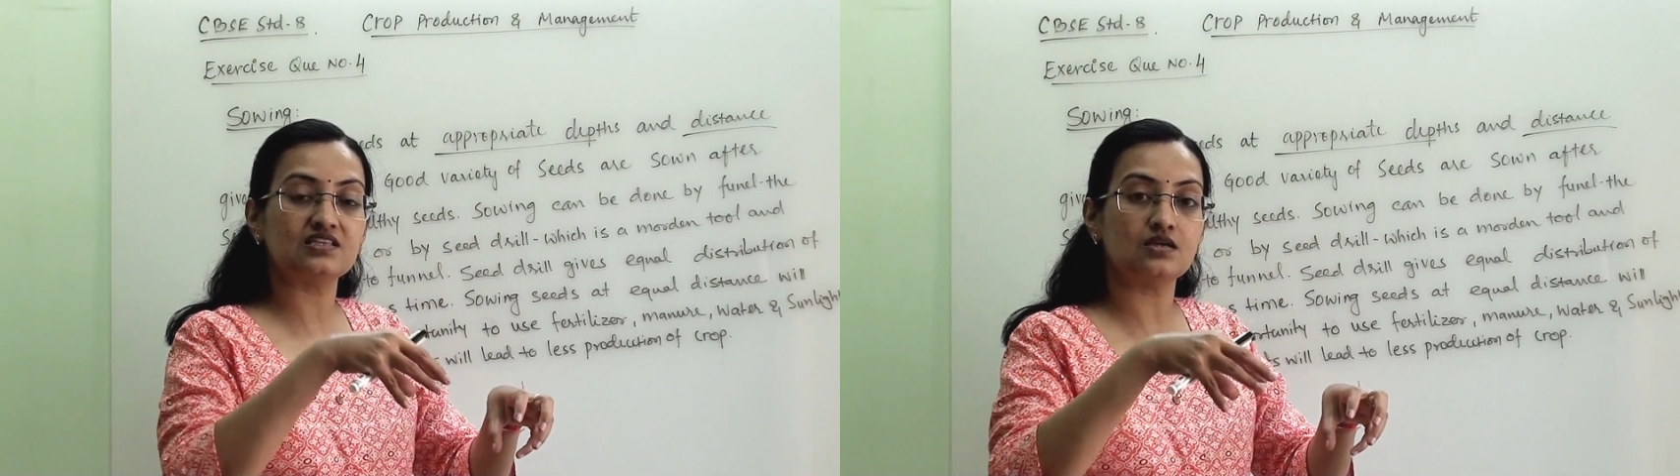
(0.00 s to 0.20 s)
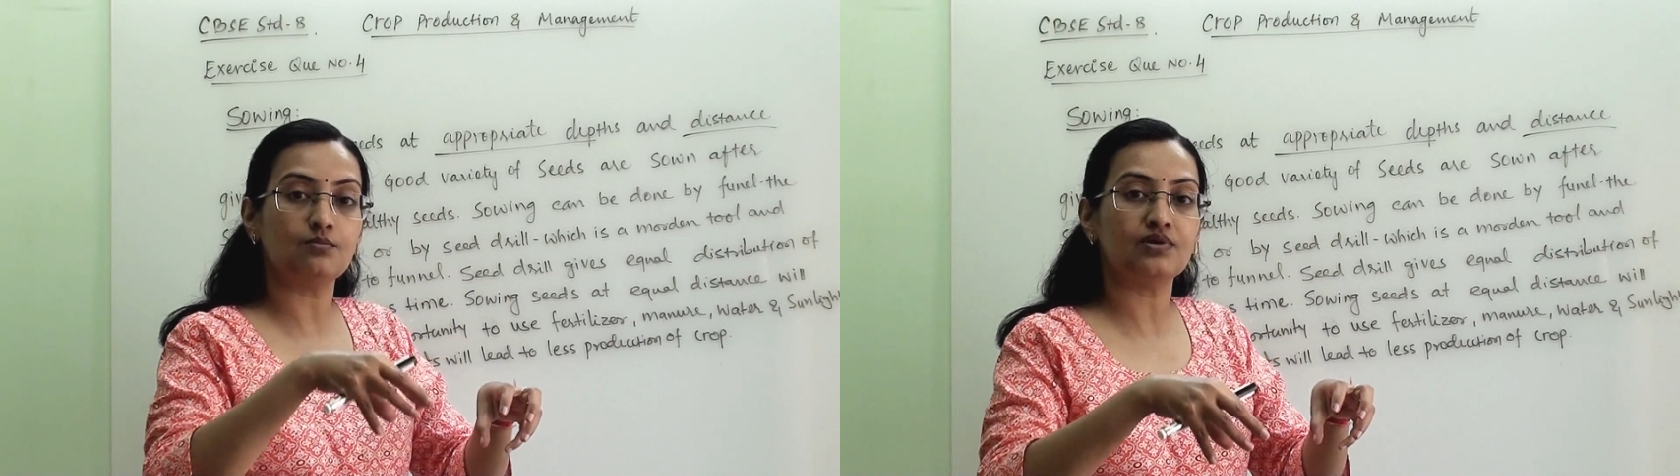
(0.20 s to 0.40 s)

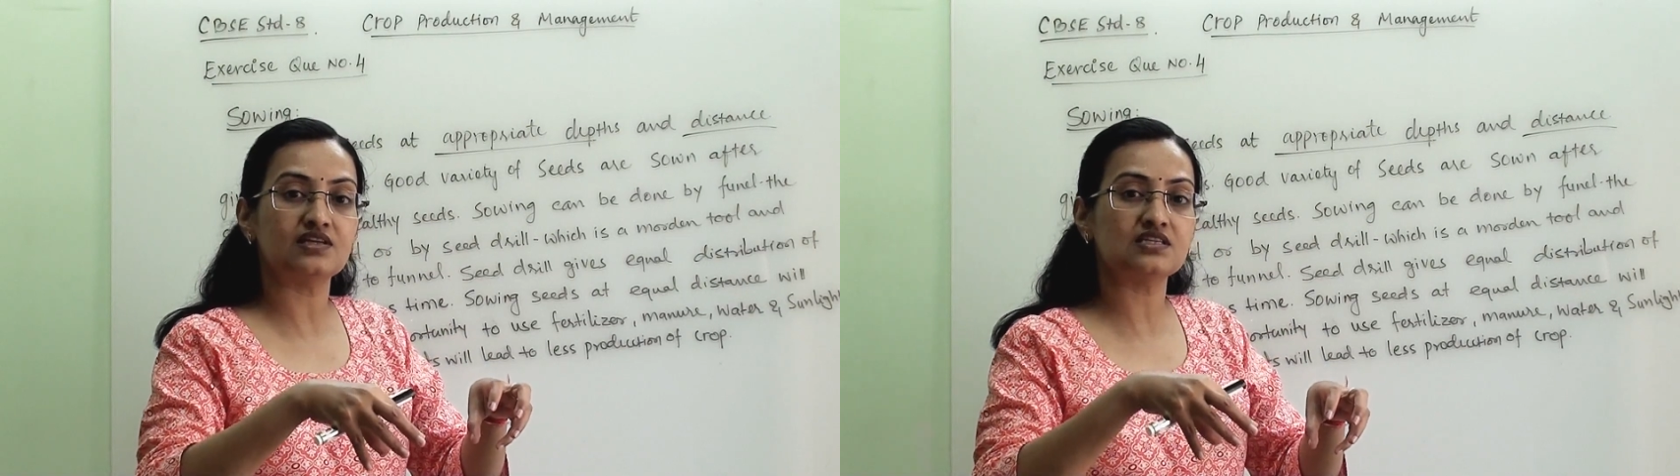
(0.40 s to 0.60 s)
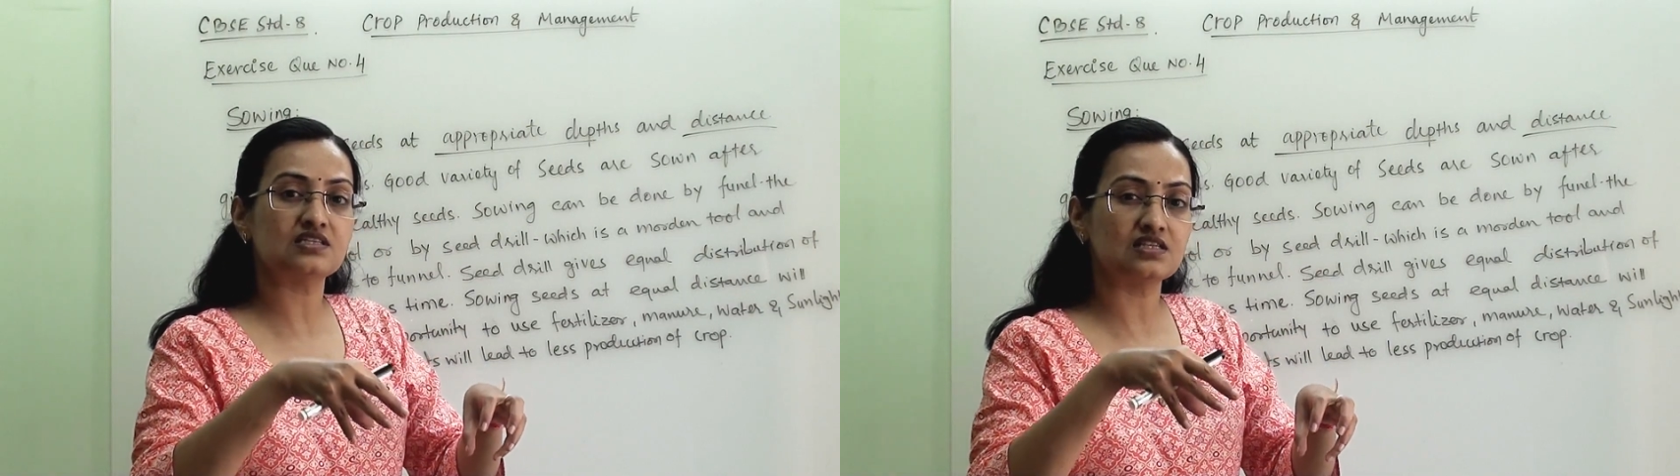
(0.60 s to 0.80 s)
some
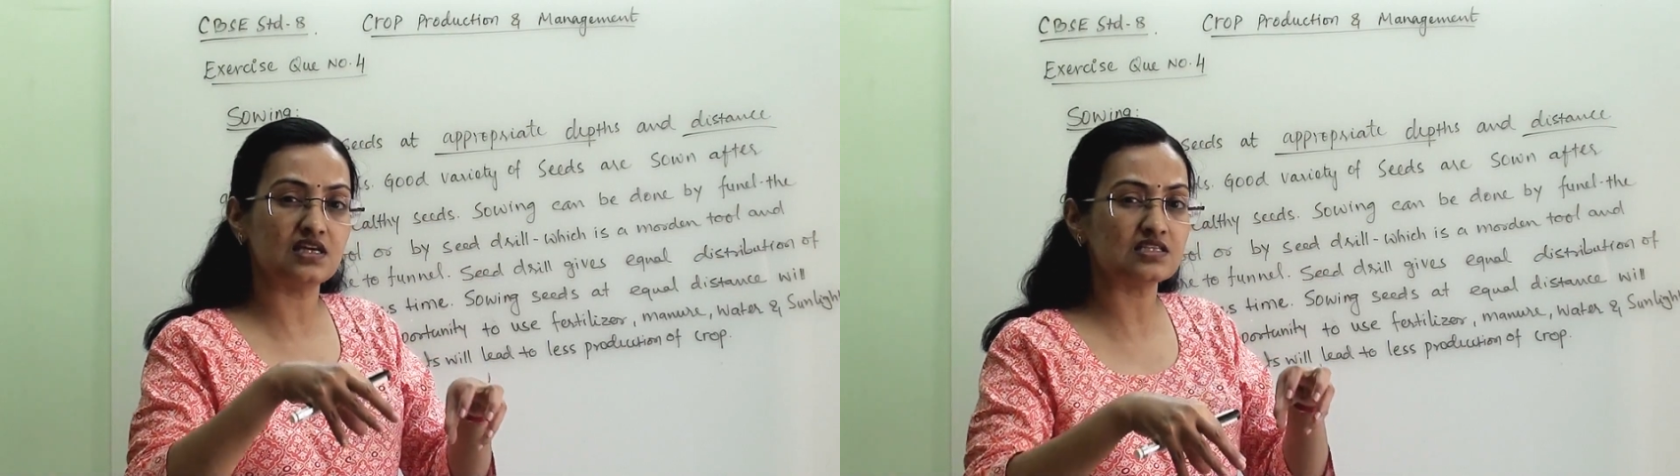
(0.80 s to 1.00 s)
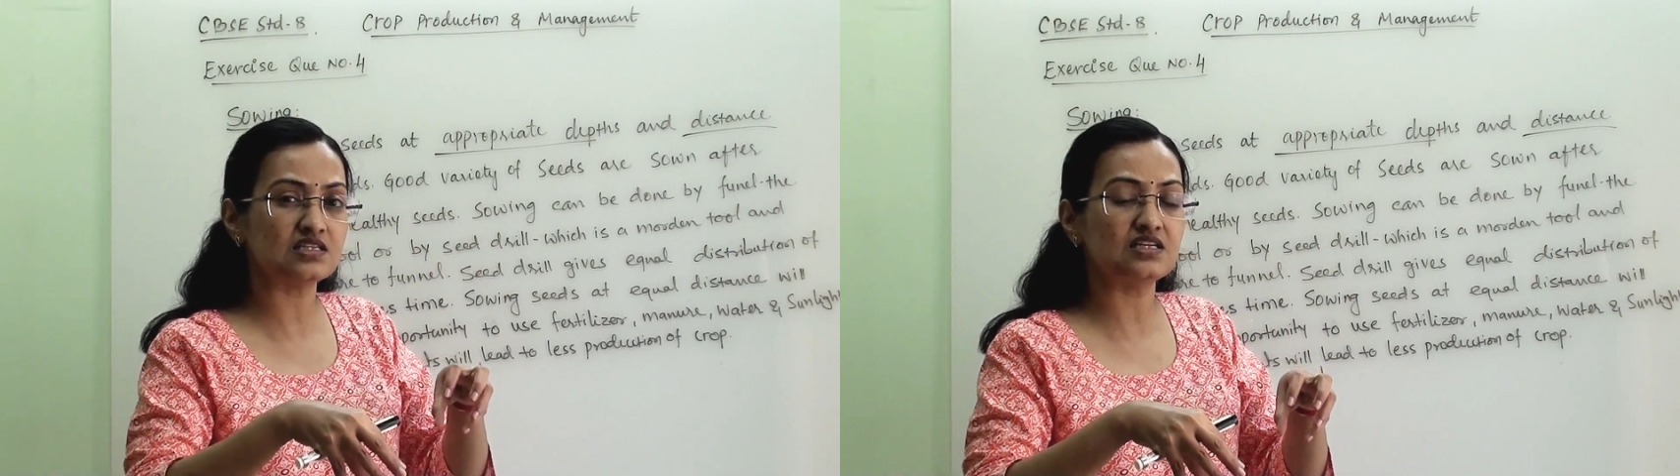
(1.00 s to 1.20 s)
places
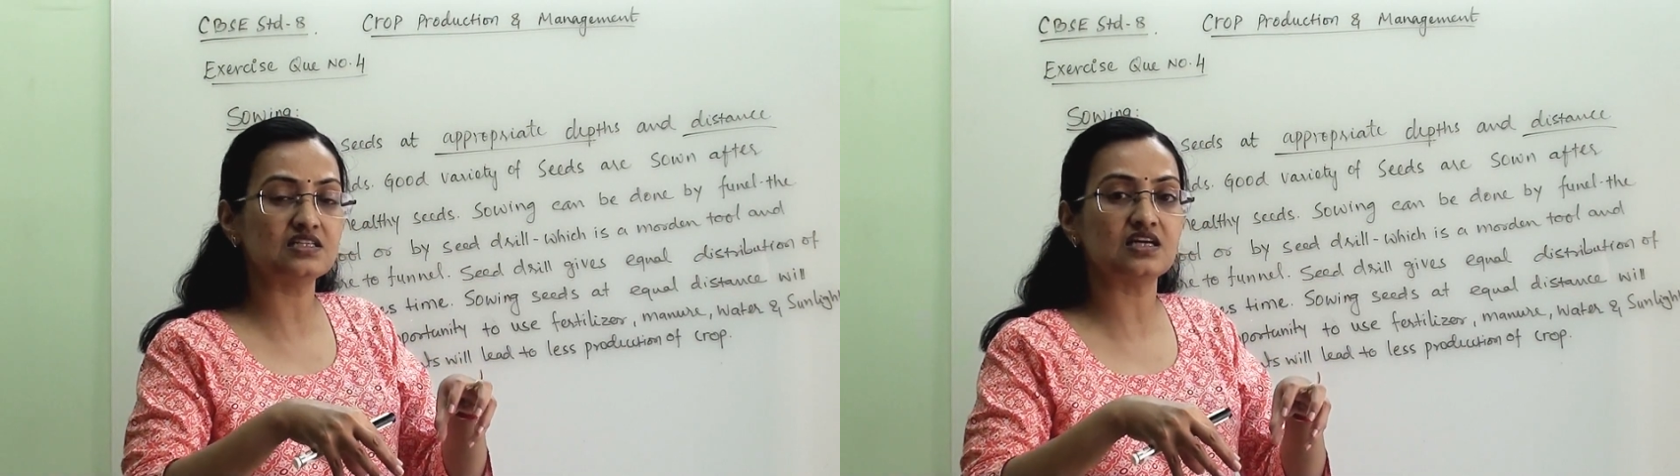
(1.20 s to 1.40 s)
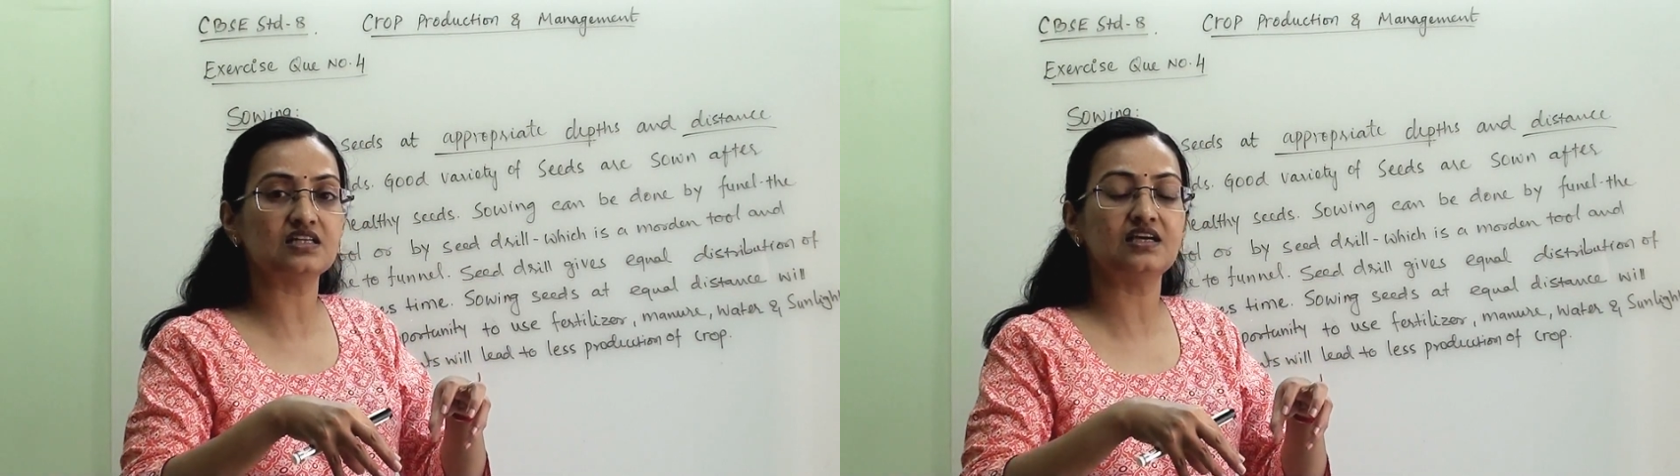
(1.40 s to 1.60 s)
less
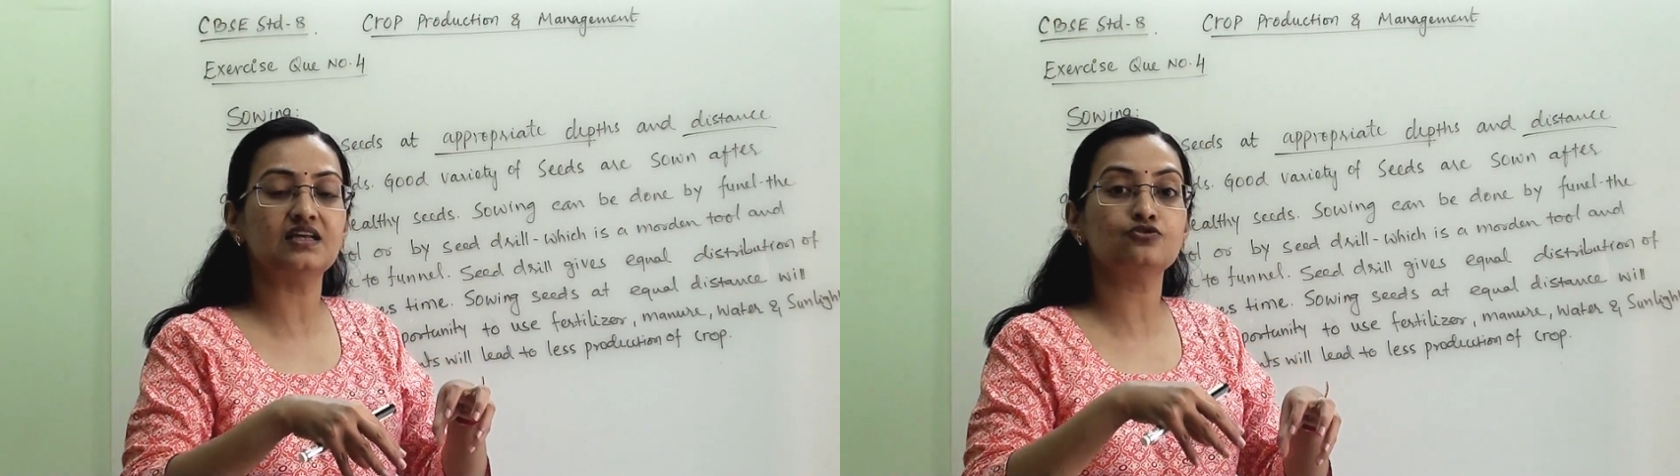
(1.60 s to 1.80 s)
seeds are there.